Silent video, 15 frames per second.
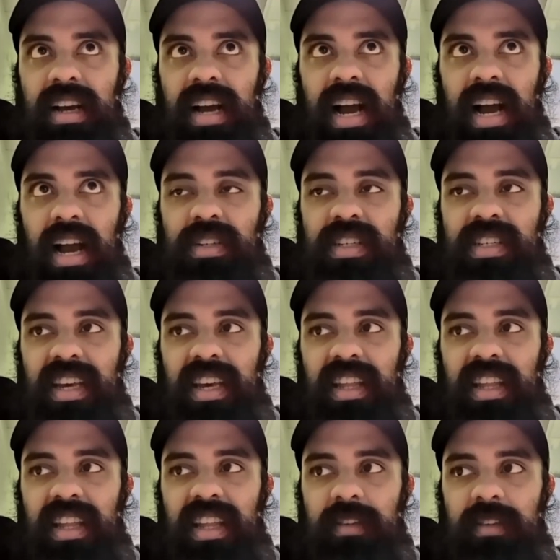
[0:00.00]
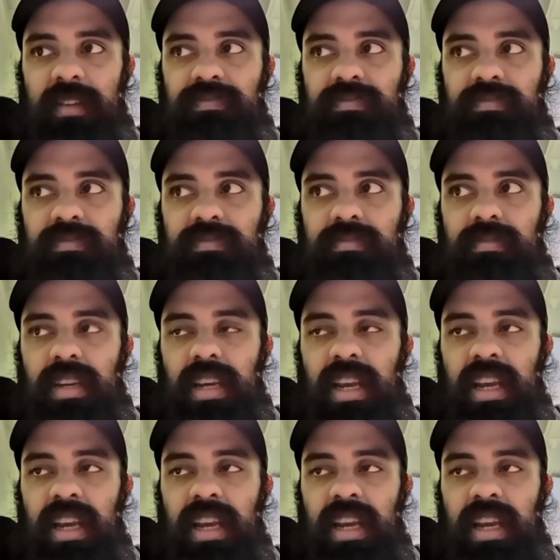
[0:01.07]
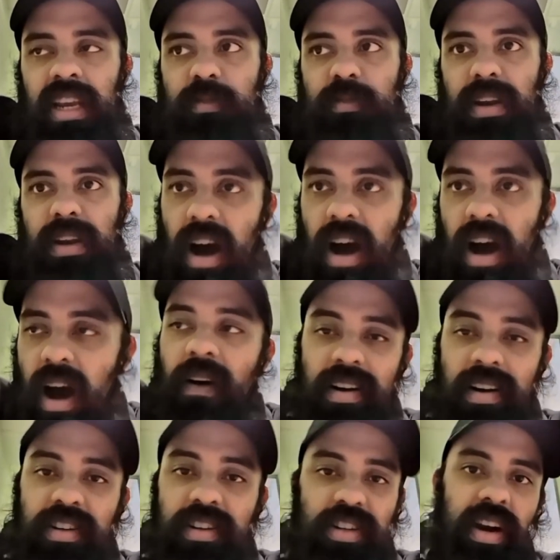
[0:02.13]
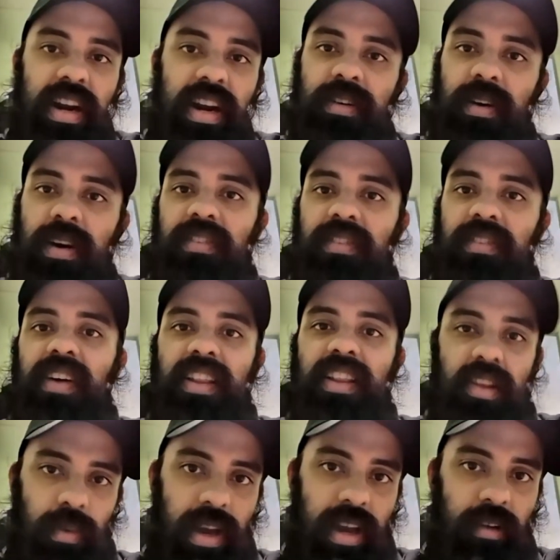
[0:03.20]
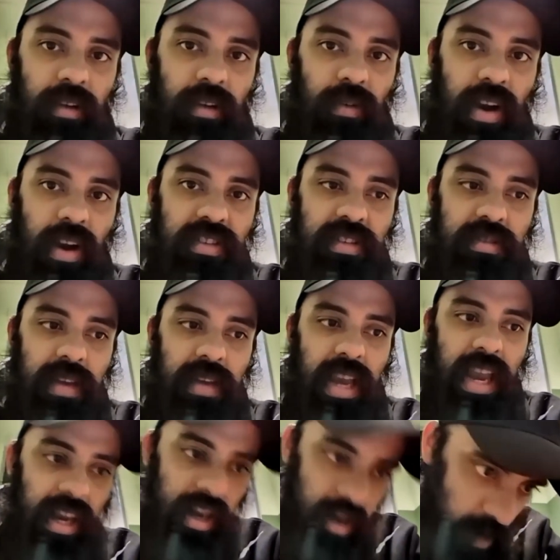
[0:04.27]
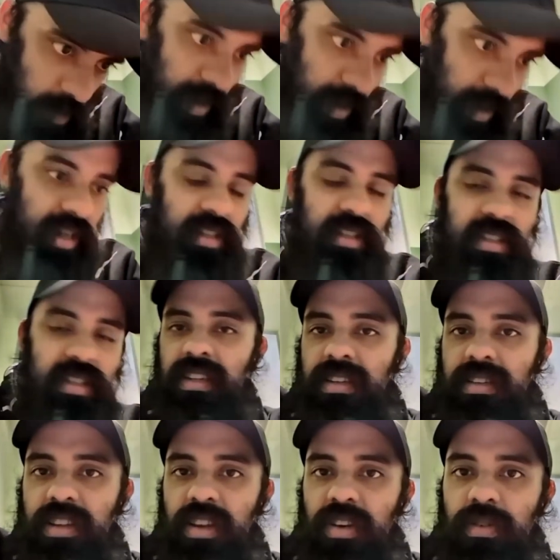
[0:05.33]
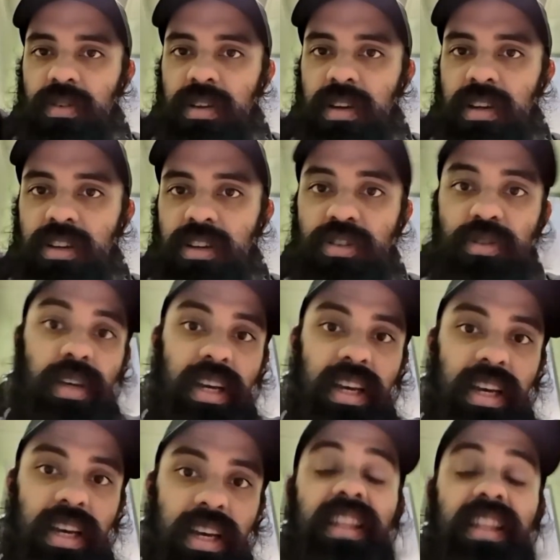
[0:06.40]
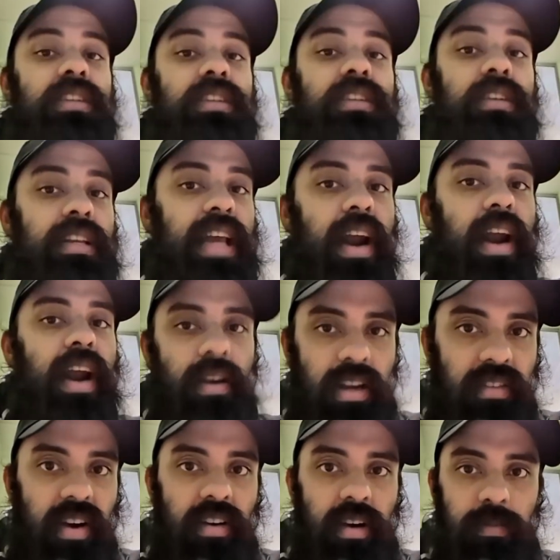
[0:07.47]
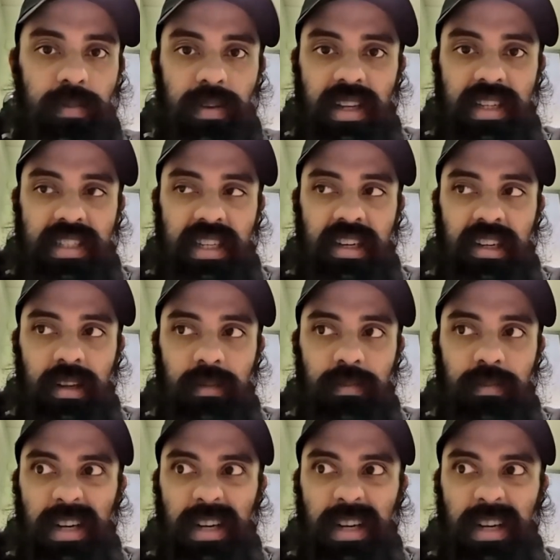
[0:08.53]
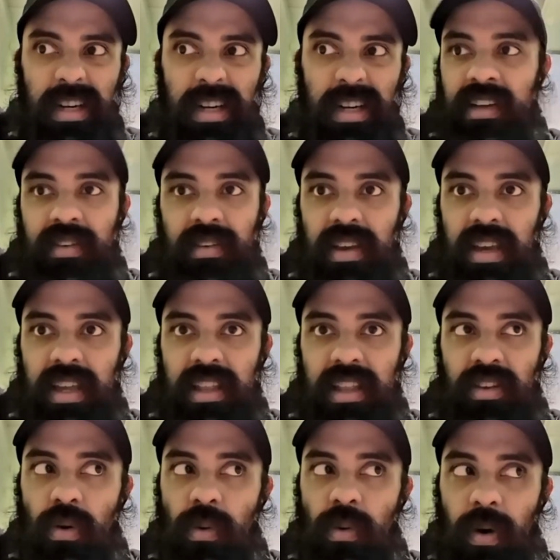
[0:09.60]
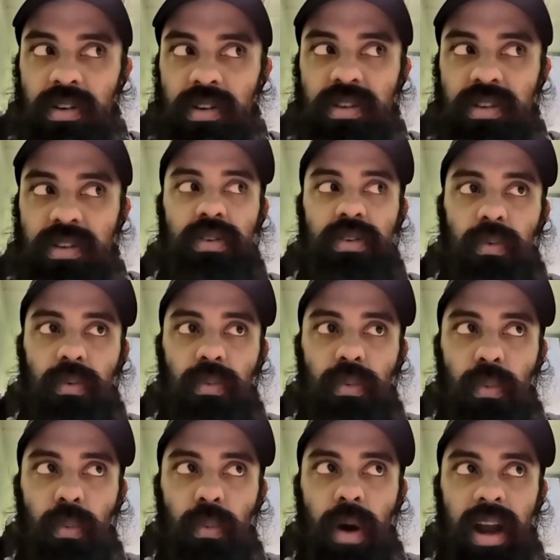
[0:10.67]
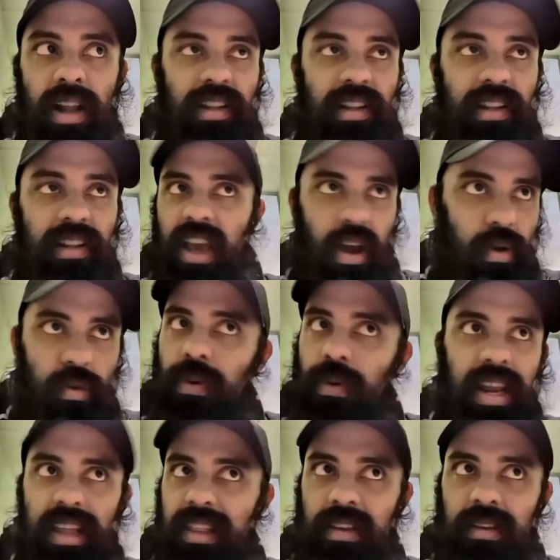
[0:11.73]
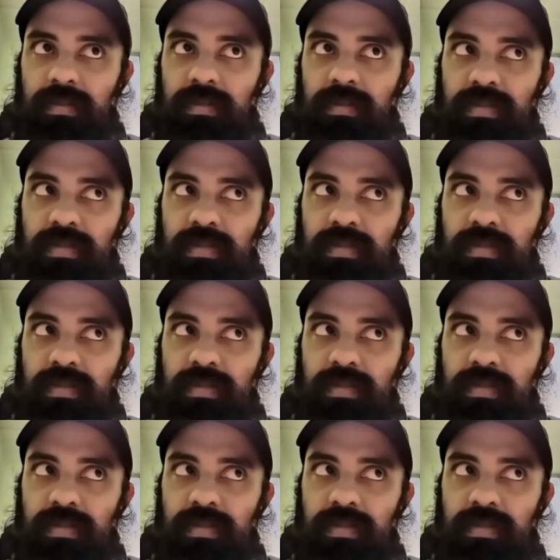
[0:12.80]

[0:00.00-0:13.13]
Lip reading: I would say that it's been a hard journey trying to find a way around hate comments and, you know, doing a thing that's inherently very political, but the rewards wildly outweigh the